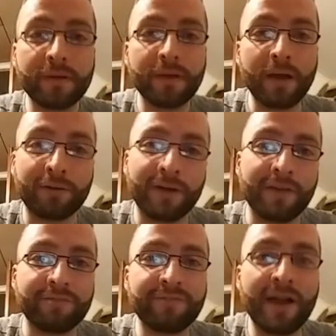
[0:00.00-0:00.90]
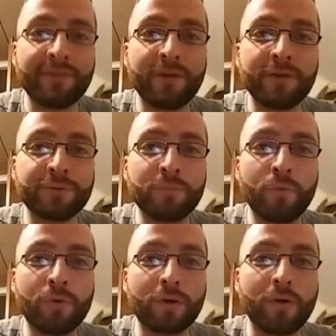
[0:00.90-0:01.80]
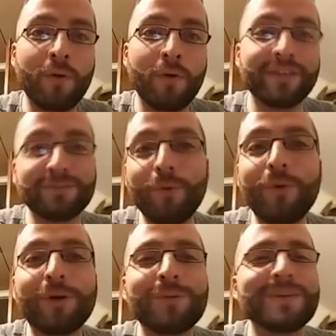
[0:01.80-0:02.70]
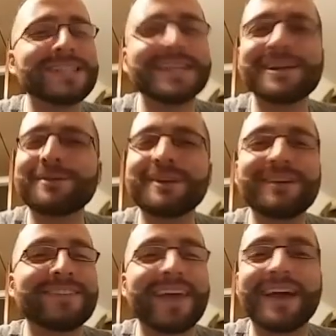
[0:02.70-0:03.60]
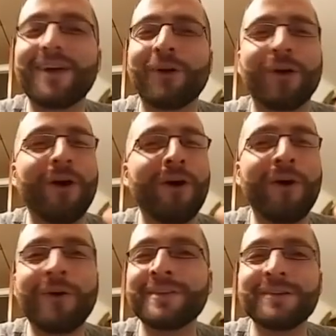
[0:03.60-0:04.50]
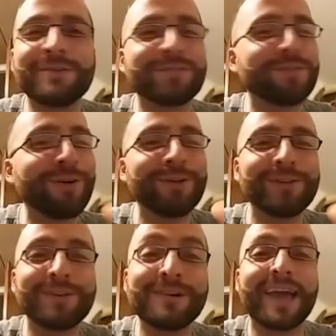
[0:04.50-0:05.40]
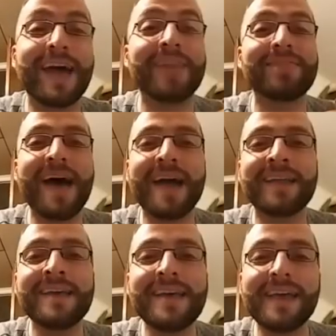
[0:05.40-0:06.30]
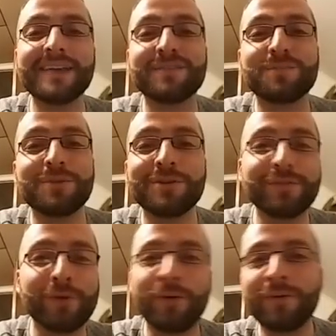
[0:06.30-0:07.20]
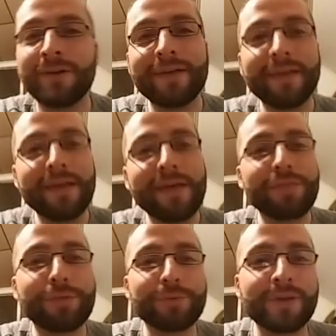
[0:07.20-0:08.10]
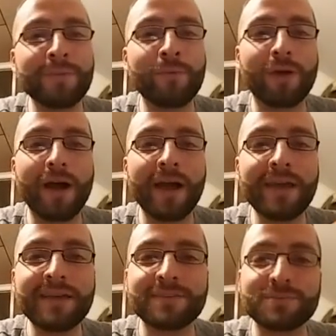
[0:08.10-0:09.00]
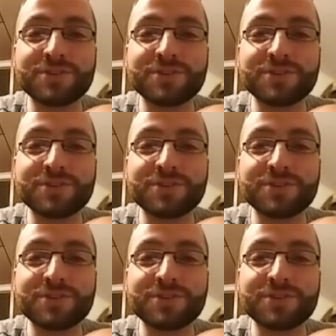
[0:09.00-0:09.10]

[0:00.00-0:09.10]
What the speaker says: Alright, 500 more coins. More materials that are all useful. Look at that. It is beautiful. 3 more Ike, some